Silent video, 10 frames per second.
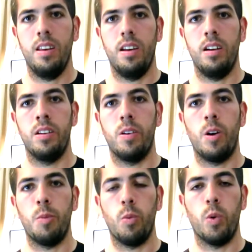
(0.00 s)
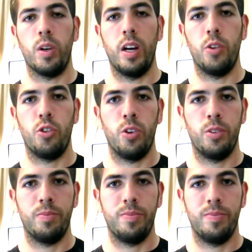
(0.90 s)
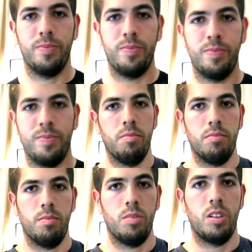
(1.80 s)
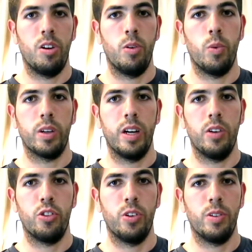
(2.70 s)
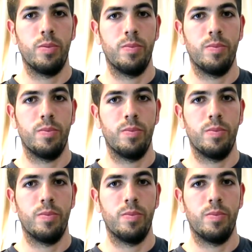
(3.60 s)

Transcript: Under Armour workout shirt, starter workout shirt.